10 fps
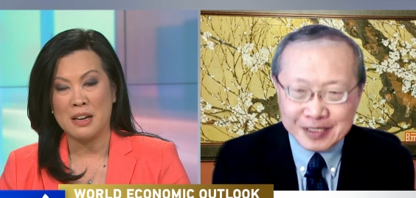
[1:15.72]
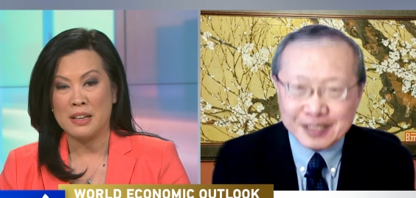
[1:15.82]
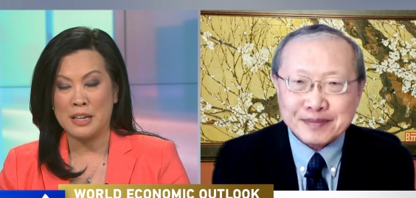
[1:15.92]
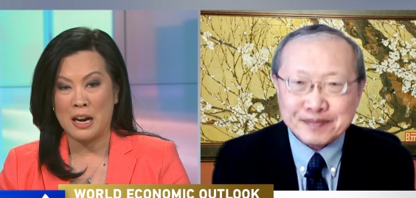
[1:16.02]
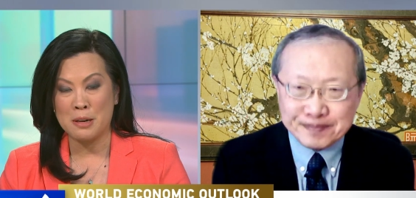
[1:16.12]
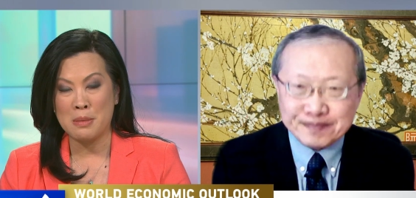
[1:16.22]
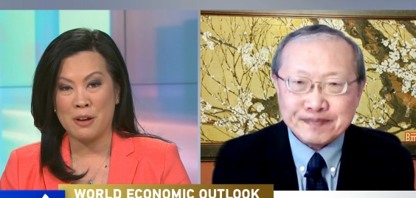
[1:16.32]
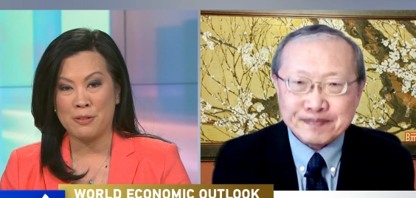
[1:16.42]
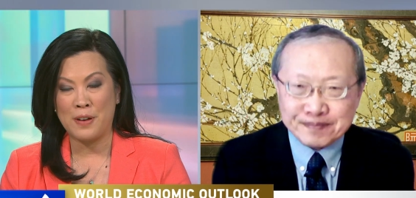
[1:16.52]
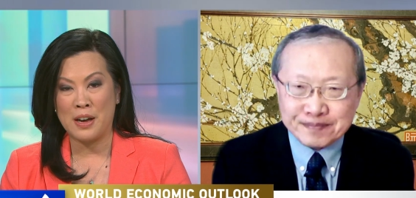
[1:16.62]
Speaker 1: The
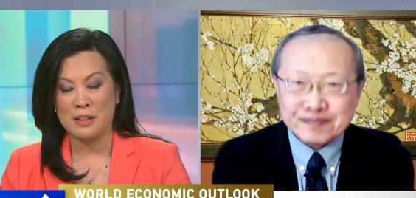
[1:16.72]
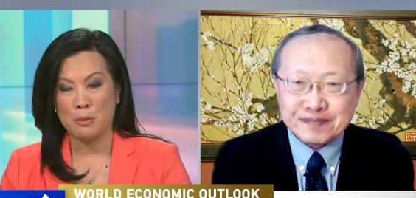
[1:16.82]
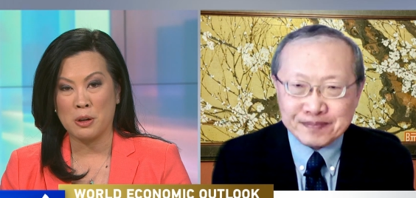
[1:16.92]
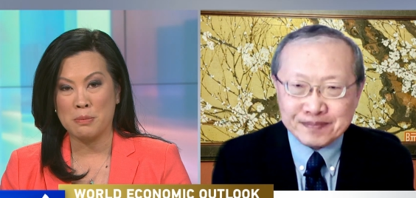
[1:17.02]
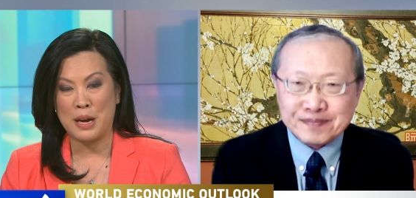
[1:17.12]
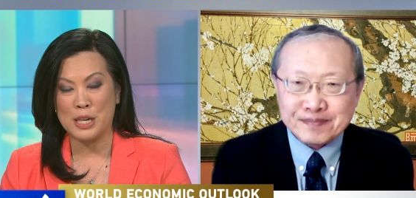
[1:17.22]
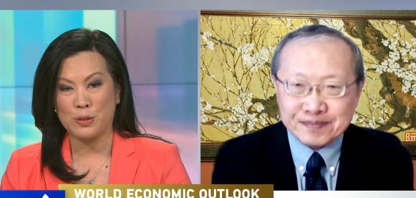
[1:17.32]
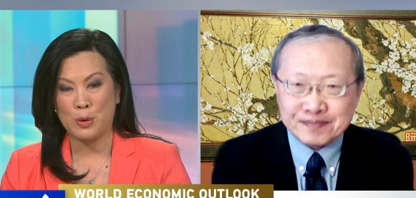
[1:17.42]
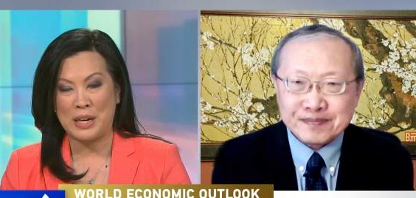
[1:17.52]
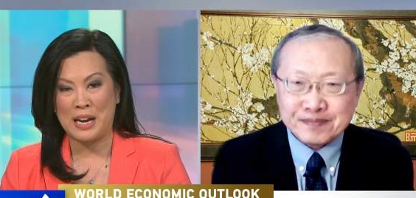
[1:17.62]
IMF and the World Bank's
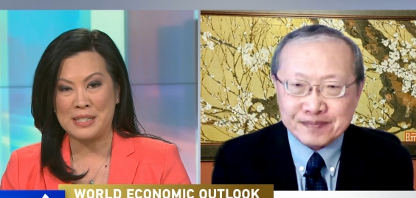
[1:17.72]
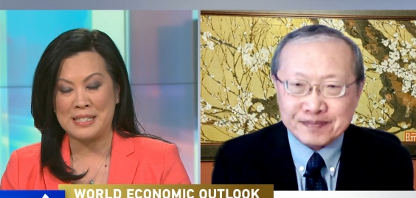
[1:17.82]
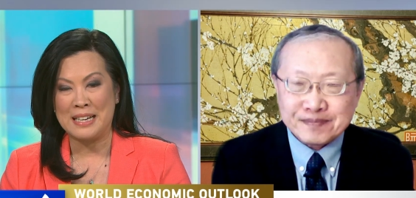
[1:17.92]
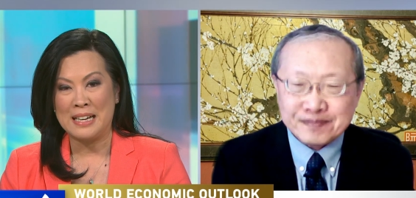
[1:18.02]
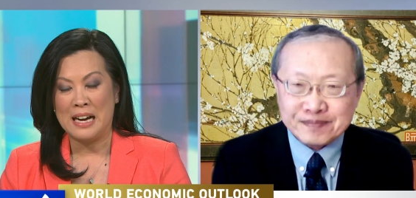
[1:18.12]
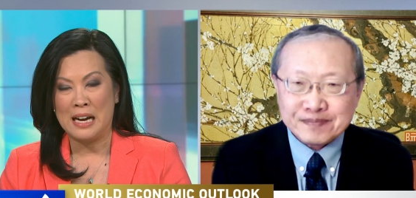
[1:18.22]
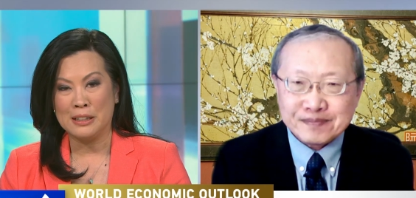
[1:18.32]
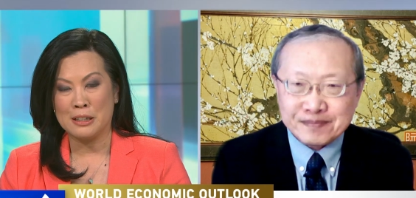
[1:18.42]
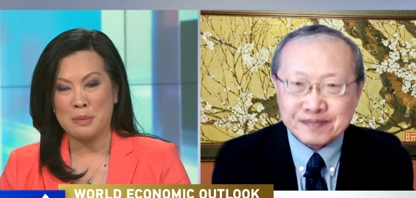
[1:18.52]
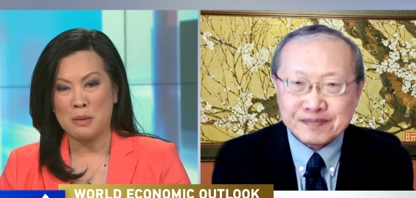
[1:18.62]
forecast a
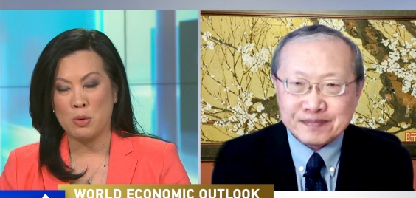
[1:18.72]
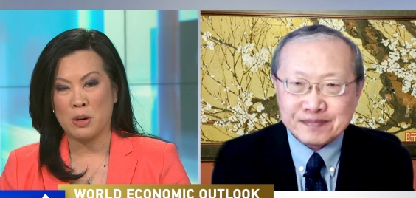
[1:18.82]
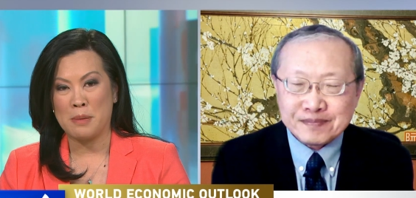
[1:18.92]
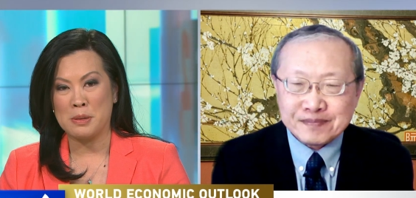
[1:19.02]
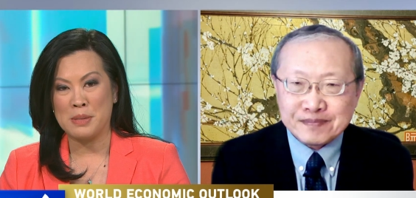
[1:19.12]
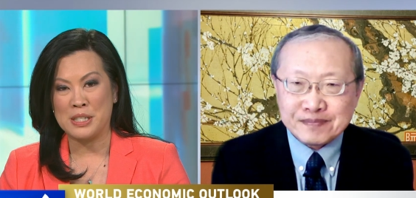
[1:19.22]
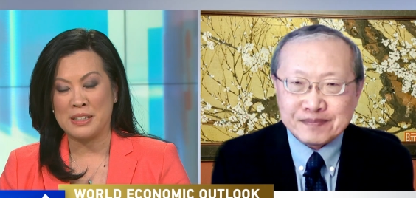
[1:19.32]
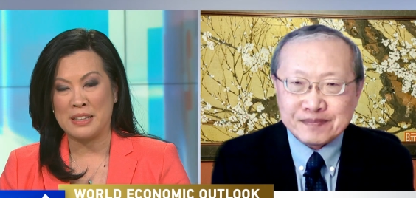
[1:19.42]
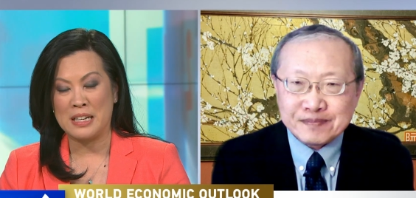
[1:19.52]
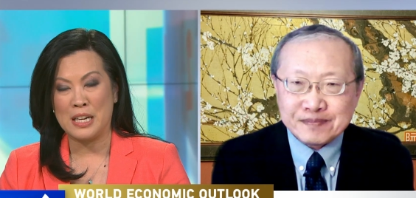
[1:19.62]
little bit more
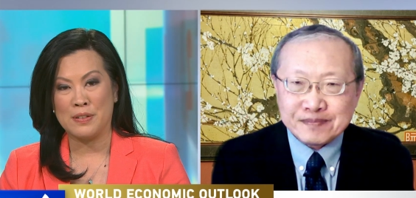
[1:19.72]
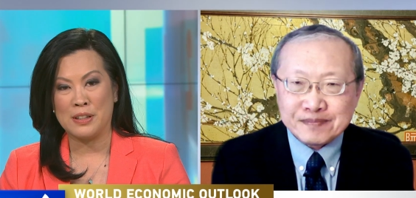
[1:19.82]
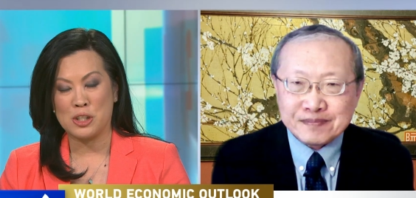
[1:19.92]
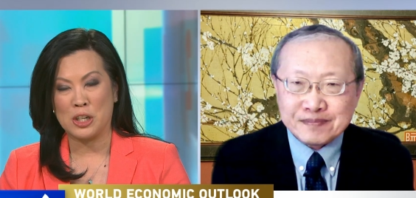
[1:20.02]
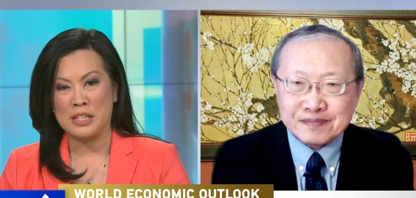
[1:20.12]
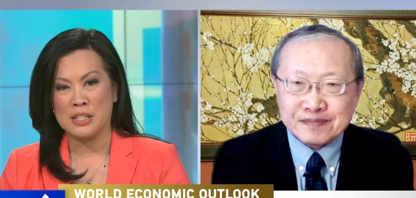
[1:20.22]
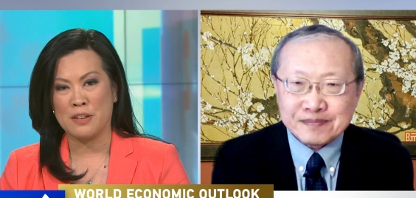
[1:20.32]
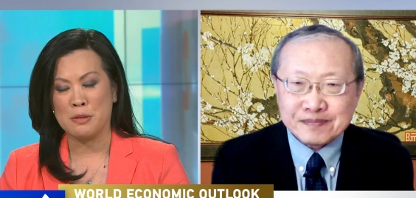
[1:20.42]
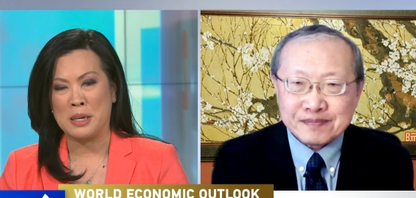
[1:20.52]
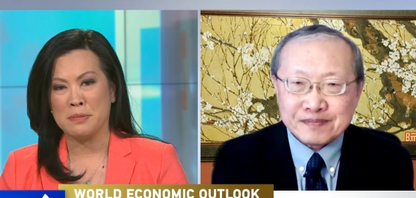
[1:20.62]
optimistic than even the Chinese
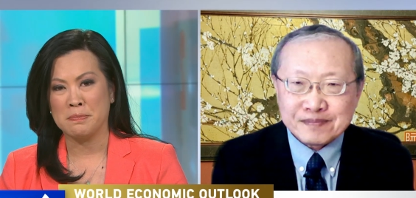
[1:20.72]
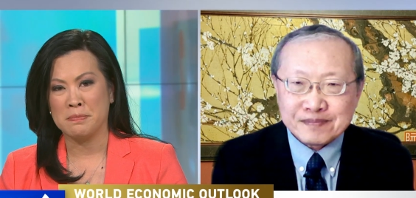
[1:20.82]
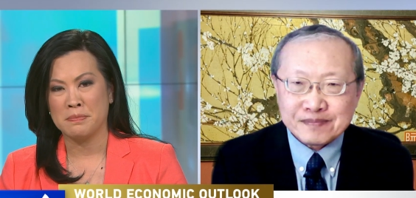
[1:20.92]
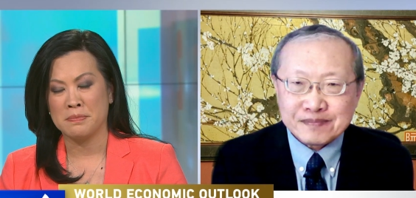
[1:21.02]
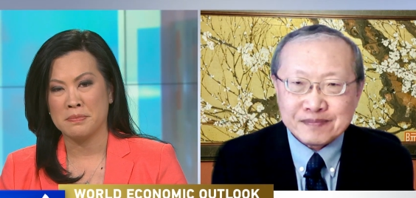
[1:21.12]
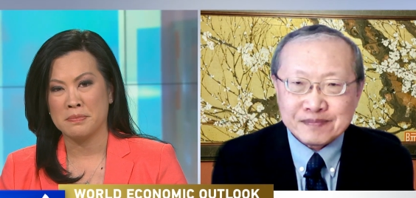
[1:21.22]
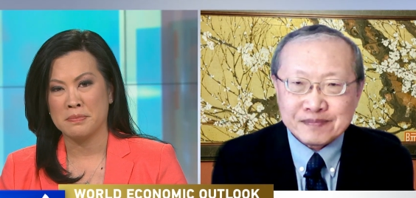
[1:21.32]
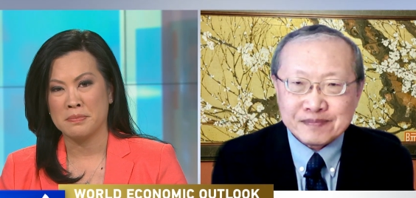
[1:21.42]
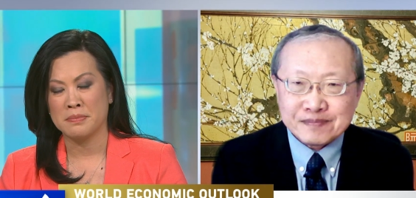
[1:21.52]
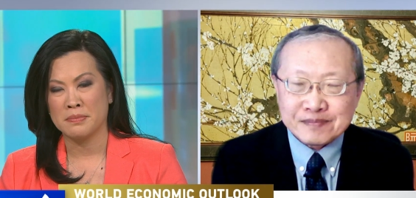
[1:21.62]
government.
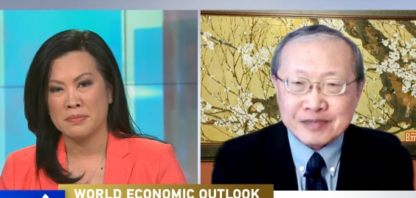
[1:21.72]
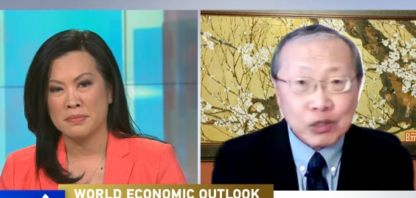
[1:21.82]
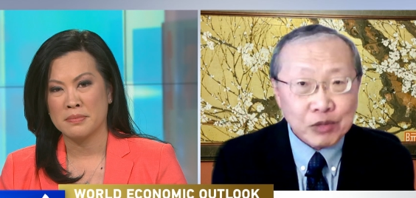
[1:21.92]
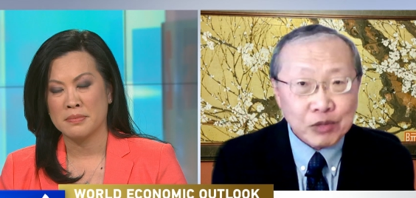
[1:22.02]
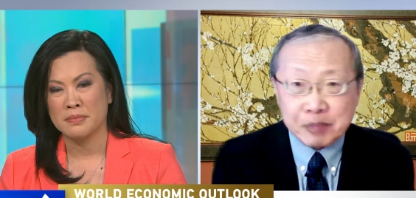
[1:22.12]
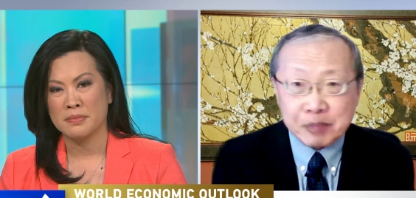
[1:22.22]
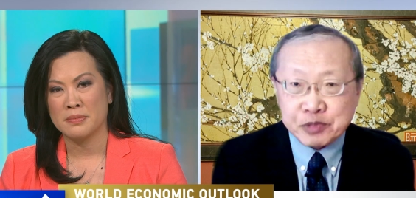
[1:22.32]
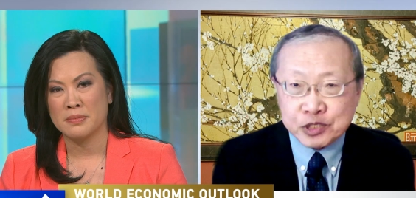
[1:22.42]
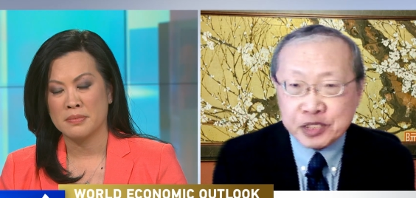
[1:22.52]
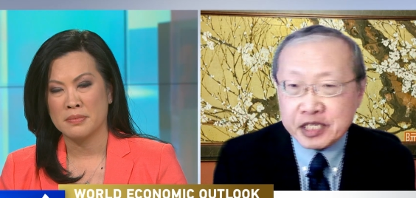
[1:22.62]
Speaker 2: Oh, absolutely,
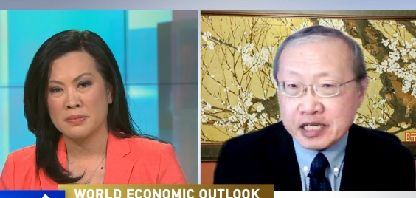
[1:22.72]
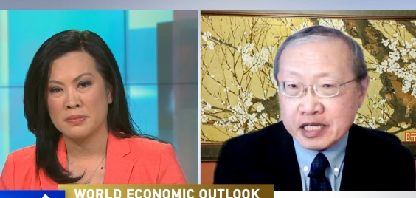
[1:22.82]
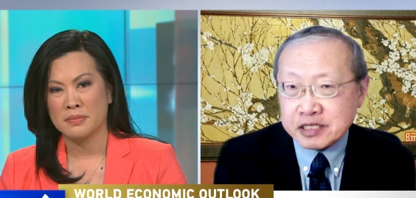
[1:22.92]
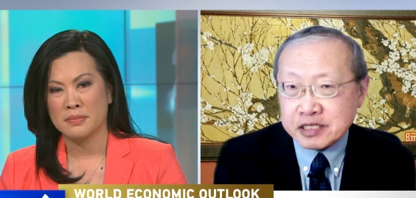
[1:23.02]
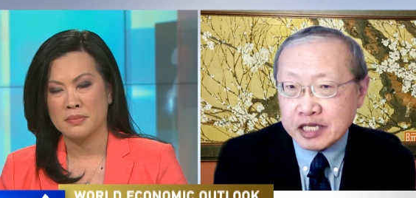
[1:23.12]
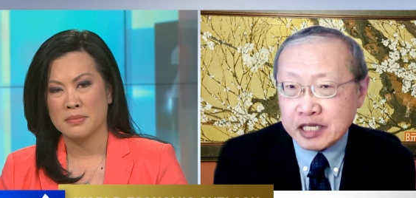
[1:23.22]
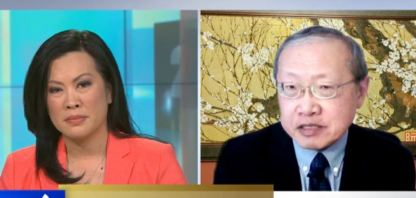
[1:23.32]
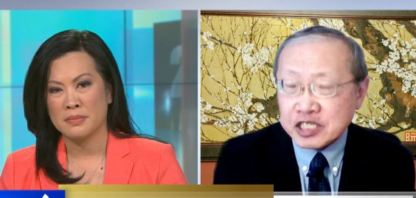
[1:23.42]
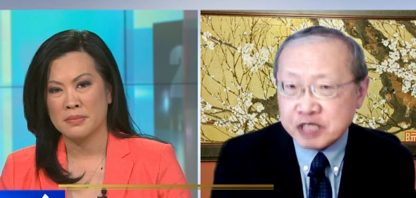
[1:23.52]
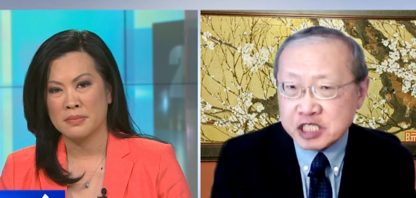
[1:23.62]
and and and that's to
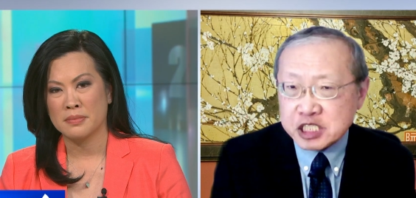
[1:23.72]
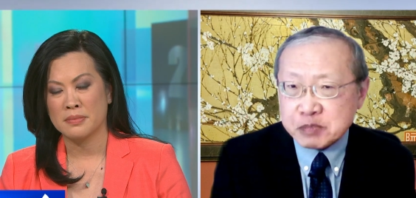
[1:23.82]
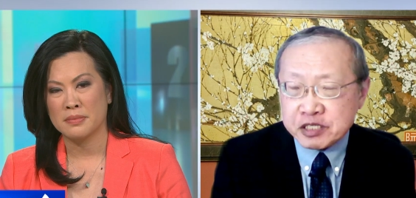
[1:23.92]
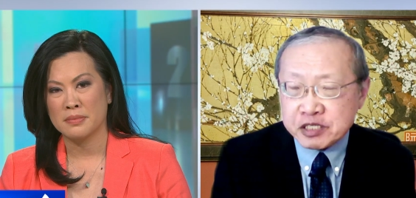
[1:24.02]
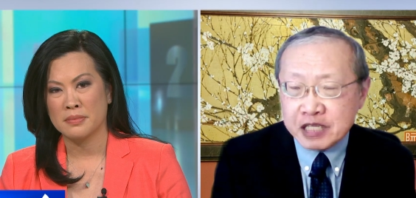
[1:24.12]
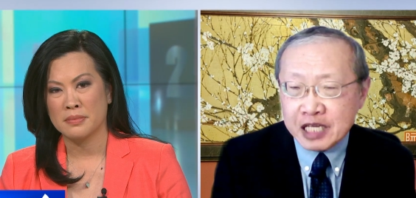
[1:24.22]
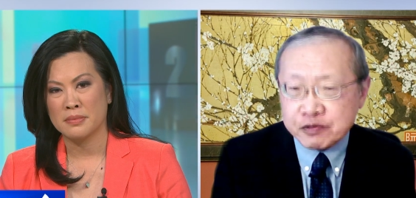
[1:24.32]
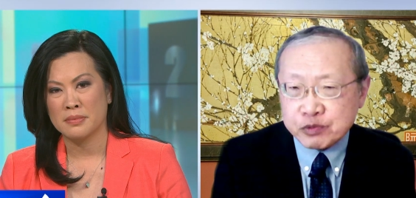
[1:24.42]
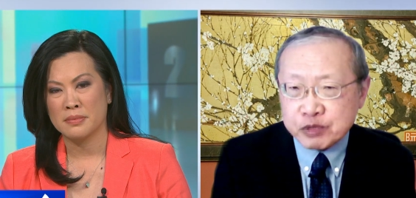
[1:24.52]
be expected after rebound.